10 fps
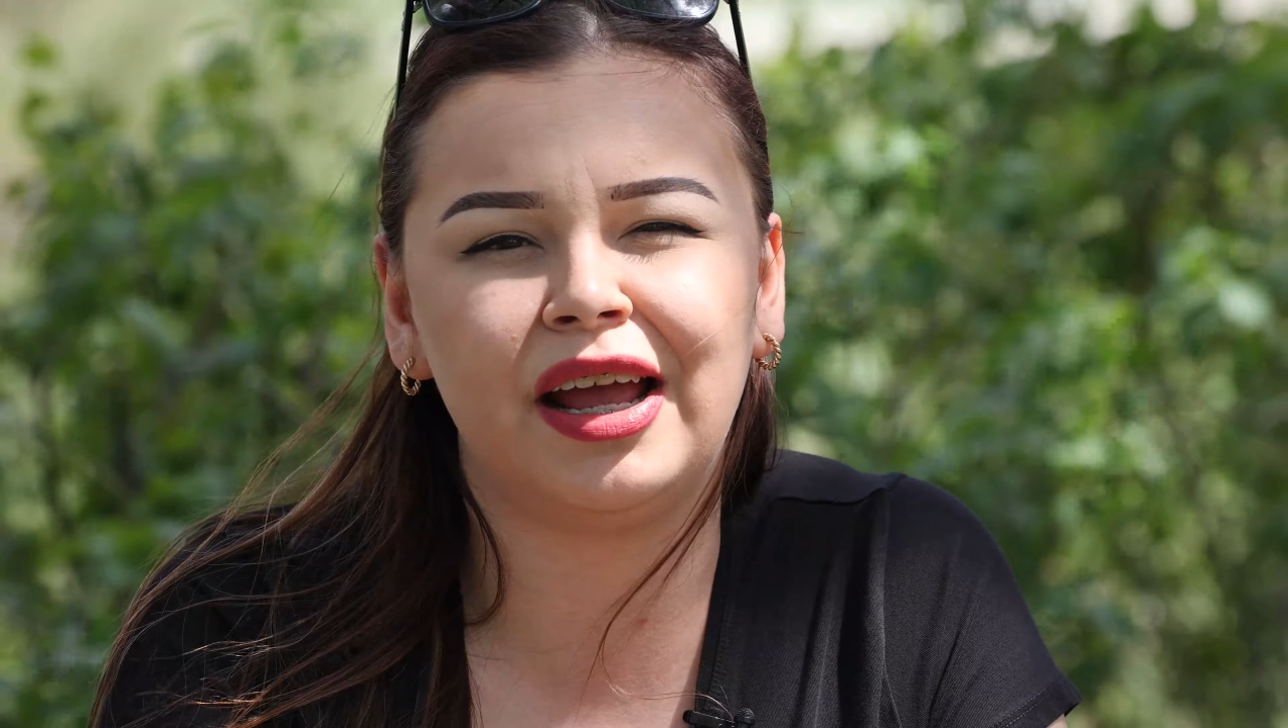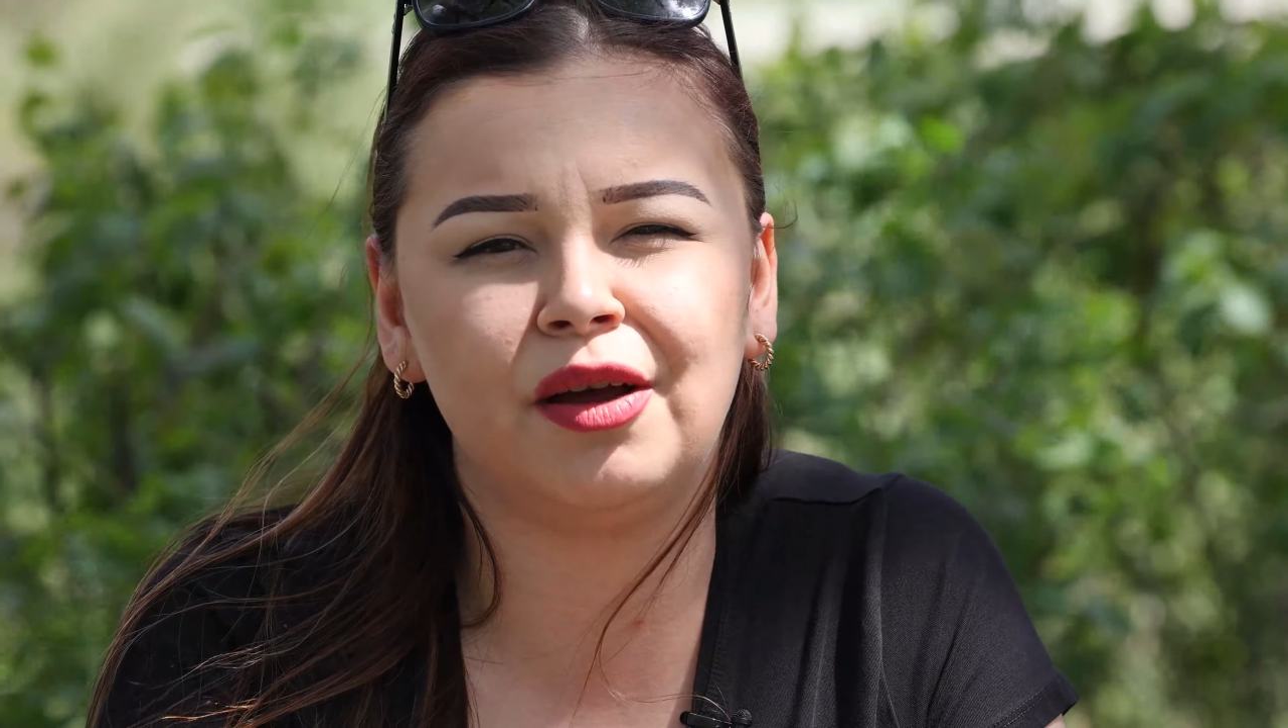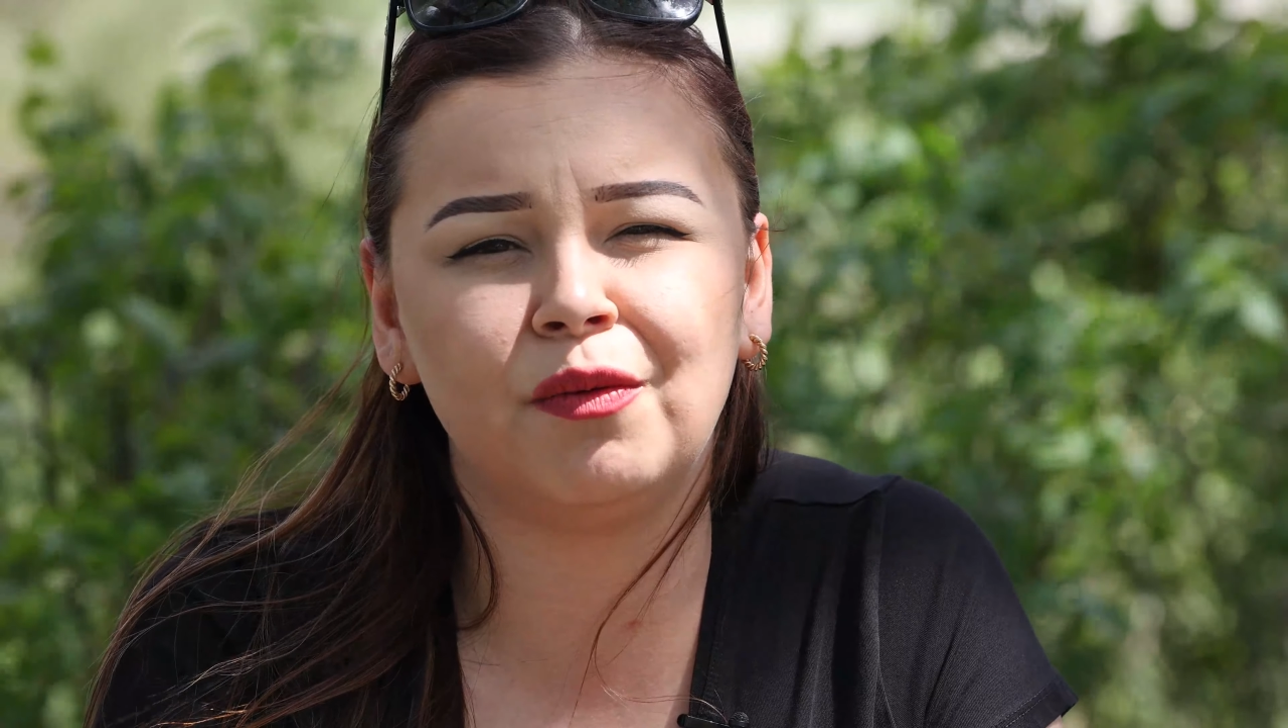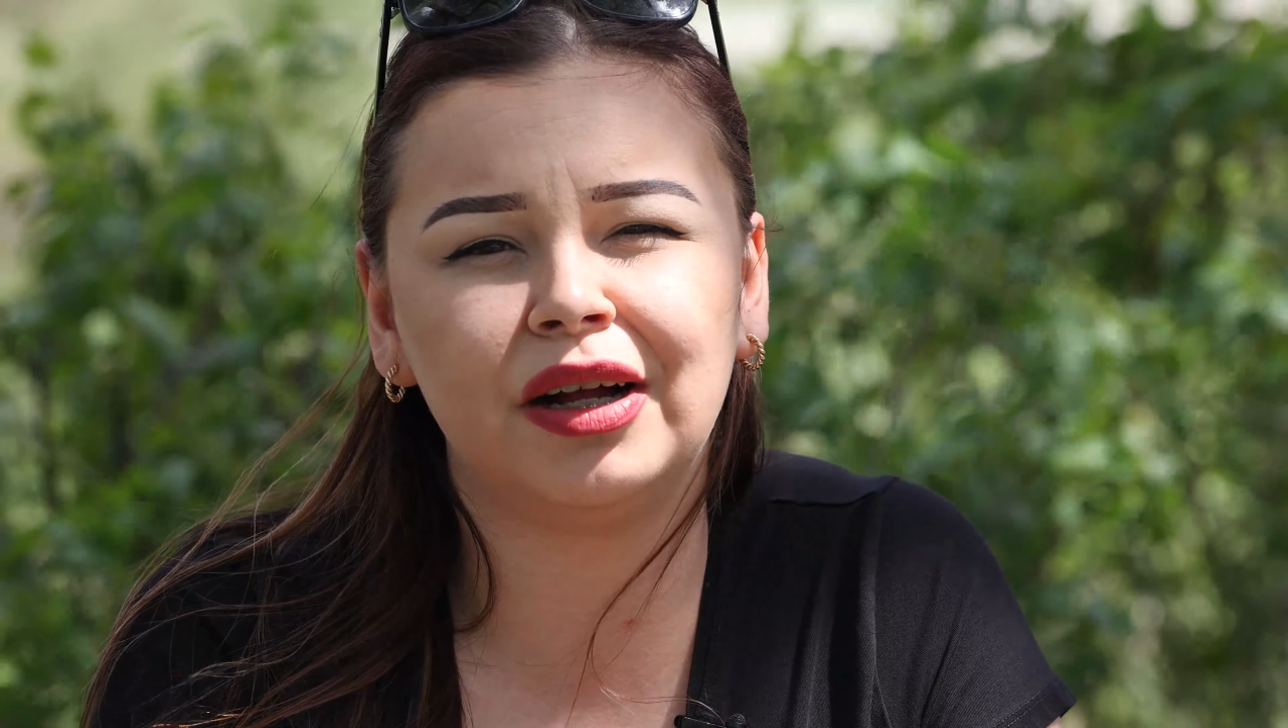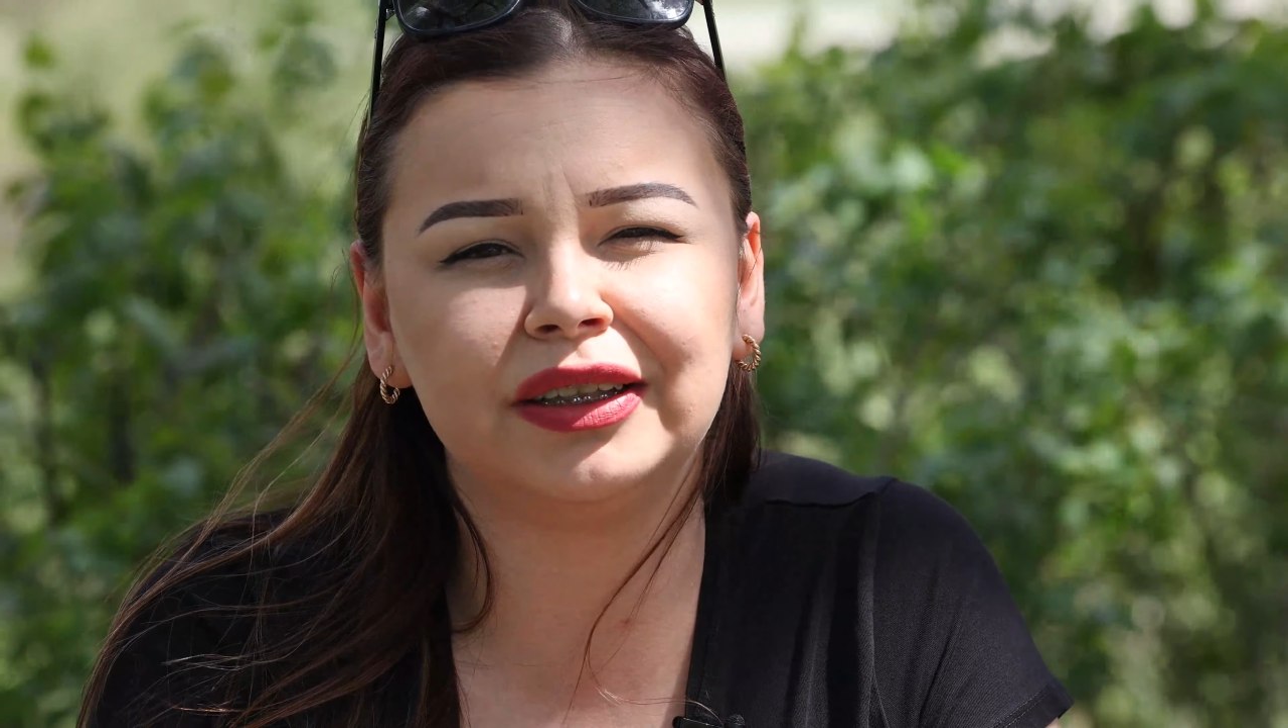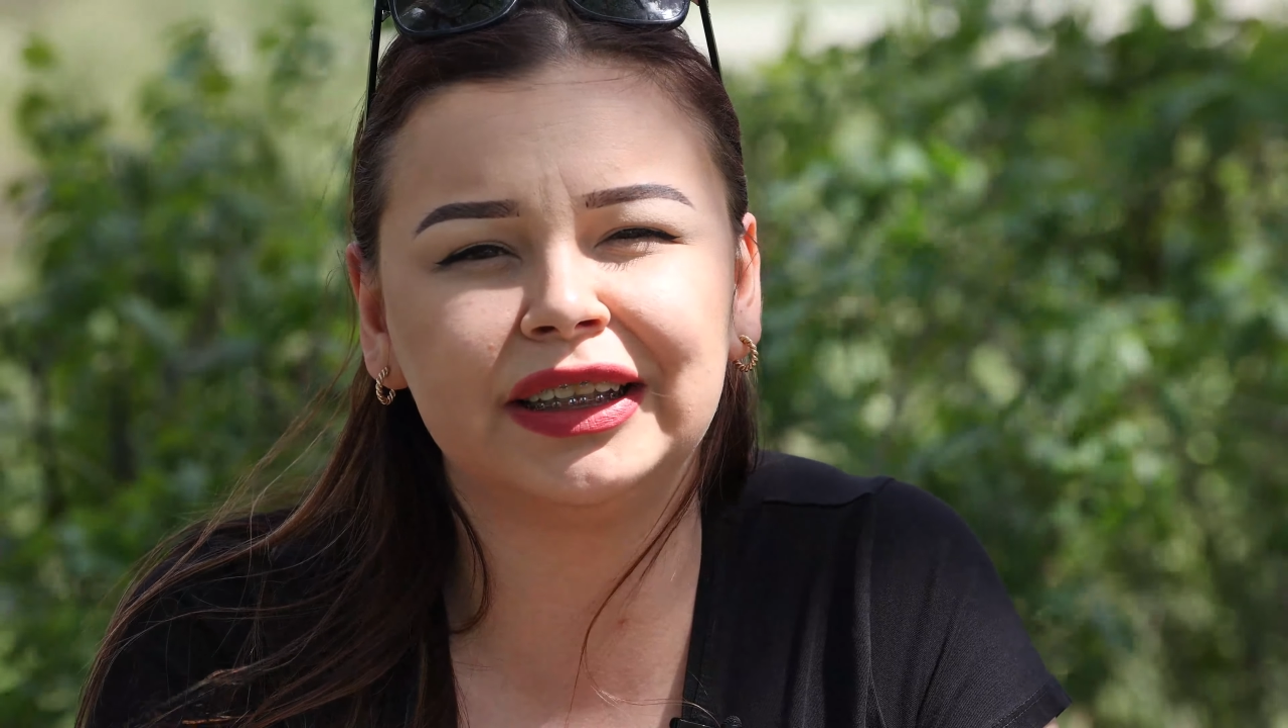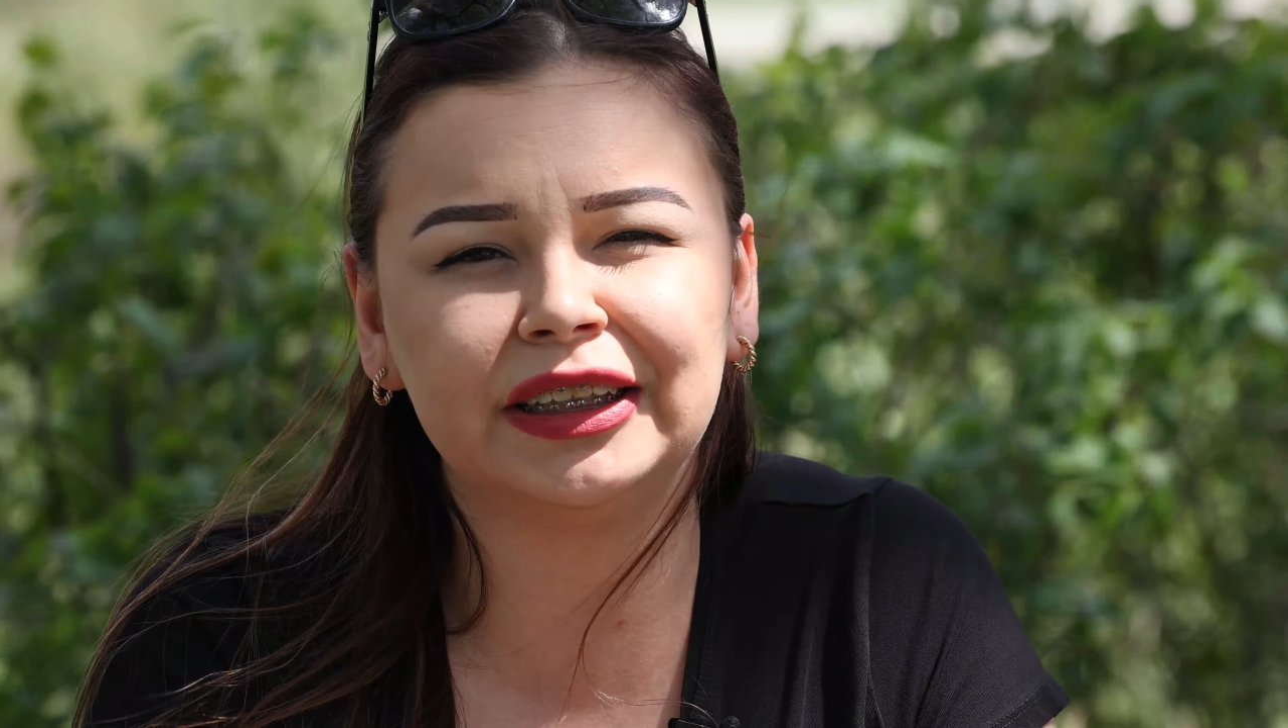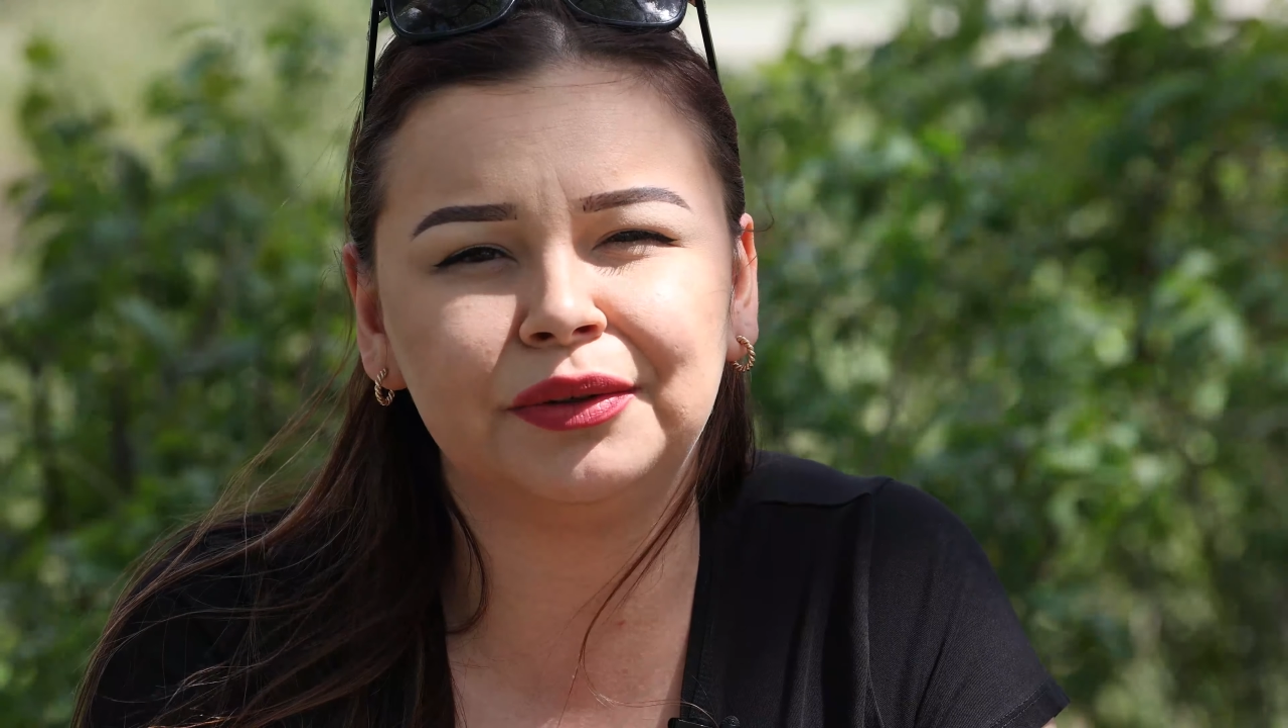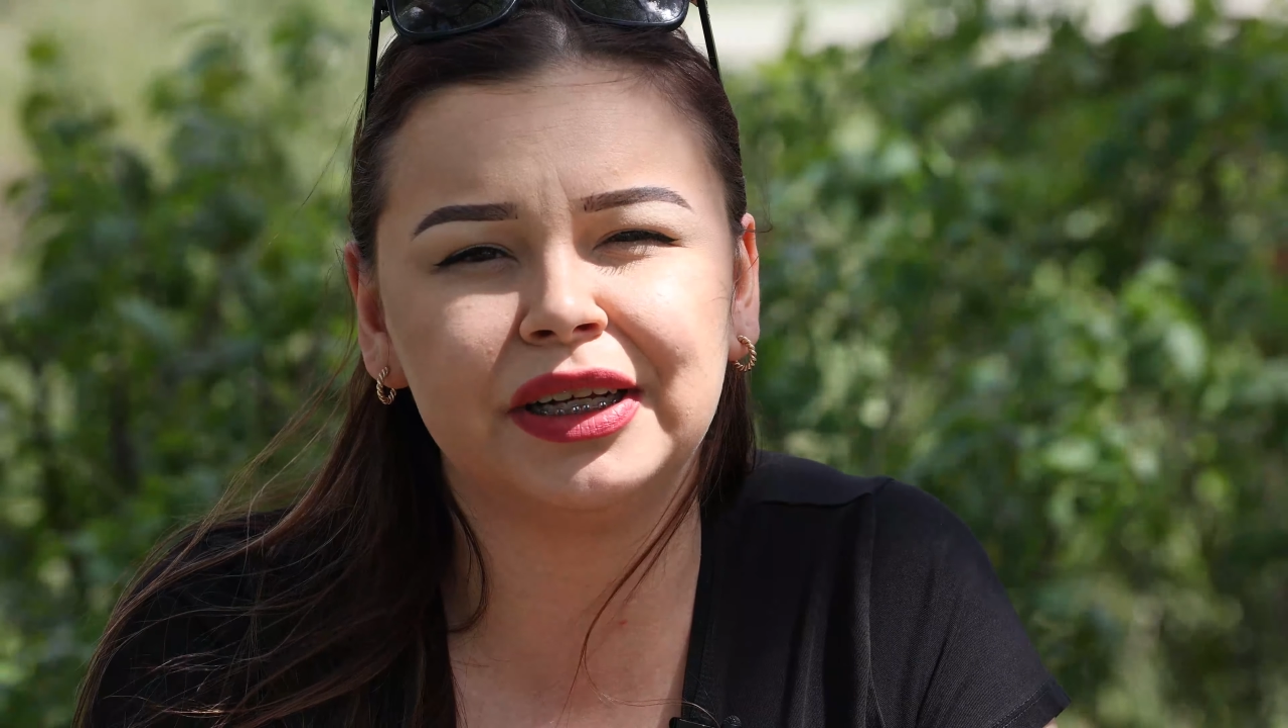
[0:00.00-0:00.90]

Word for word: a wellness